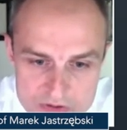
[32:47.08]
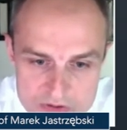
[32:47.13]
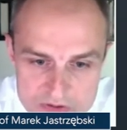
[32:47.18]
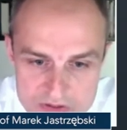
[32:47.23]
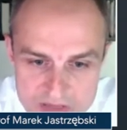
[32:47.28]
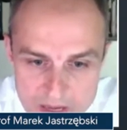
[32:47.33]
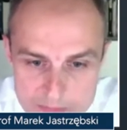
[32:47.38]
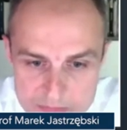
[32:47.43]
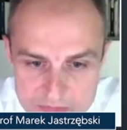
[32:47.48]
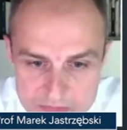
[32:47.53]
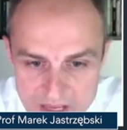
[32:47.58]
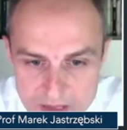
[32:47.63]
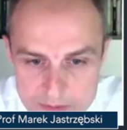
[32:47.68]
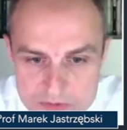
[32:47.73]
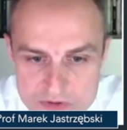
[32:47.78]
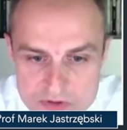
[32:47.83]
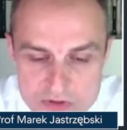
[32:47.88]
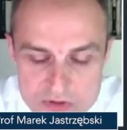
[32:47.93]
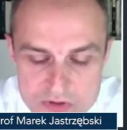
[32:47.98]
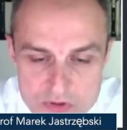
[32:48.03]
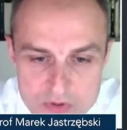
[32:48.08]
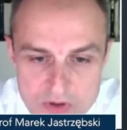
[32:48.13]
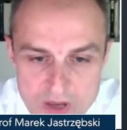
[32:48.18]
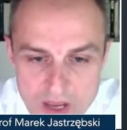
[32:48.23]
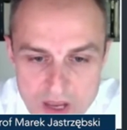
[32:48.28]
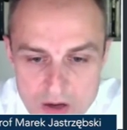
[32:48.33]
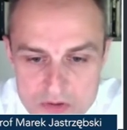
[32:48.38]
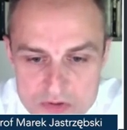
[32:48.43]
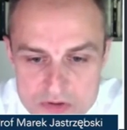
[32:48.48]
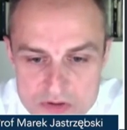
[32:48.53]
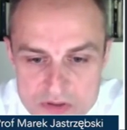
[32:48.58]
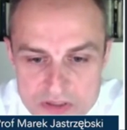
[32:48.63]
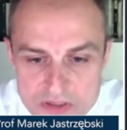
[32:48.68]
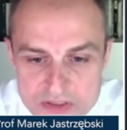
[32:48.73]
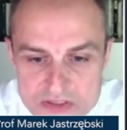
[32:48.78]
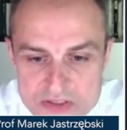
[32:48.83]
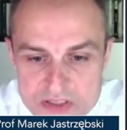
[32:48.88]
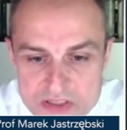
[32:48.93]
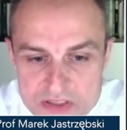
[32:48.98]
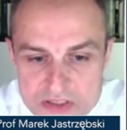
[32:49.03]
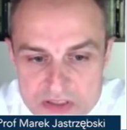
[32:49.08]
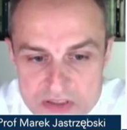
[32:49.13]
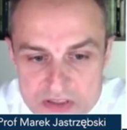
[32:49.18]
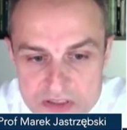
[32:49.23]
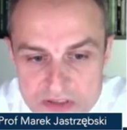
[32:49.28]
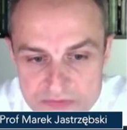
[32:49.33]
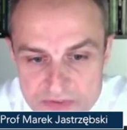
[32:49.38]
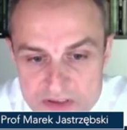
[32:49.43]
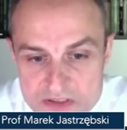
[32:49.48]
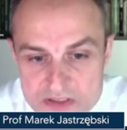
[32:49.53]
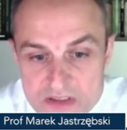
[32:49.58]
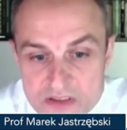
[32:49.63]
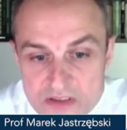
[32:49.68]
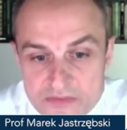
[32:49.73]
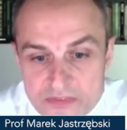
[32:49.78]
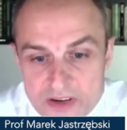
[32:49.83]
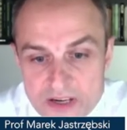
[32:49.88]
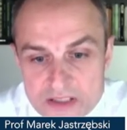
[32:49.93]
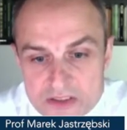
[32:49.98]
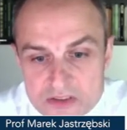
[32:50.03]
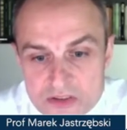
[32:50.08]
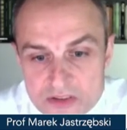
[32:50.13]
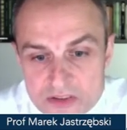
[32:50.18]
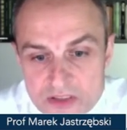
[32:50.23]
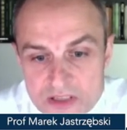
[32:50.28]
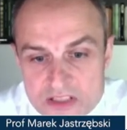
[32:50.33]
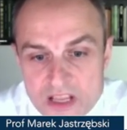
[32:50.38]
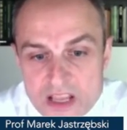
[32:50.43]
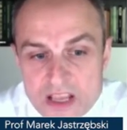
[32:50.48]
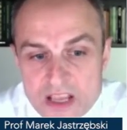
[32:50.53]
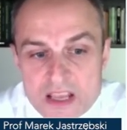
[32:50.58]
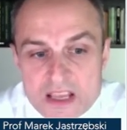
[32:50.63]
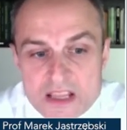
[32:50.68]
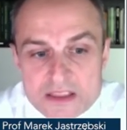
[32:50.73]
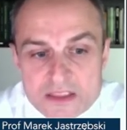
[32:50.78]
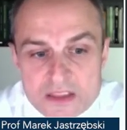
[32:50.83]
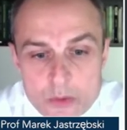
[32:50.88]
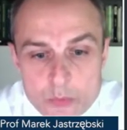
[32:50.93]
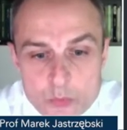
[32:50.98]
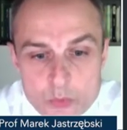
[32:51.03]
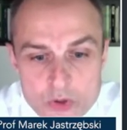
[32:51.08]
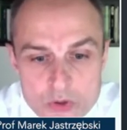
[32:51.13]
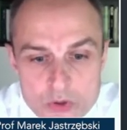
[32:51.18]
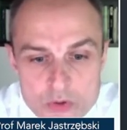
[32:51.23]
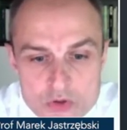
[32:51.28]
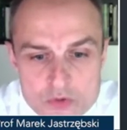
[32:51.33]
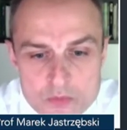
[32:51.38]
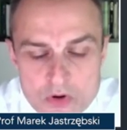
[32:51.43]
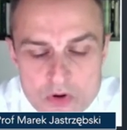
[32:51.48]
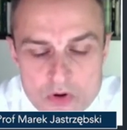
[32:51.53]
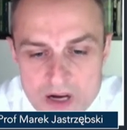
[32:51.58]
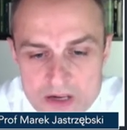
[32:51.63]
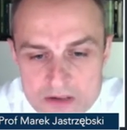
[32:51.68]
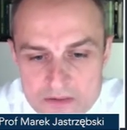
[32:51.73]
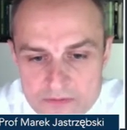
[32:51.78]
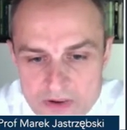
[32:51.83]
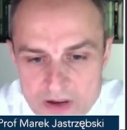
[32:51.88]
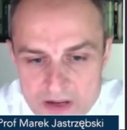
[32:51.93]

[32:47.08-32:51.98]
because sometimes you cannot really see the difference in refractoriness, can we use more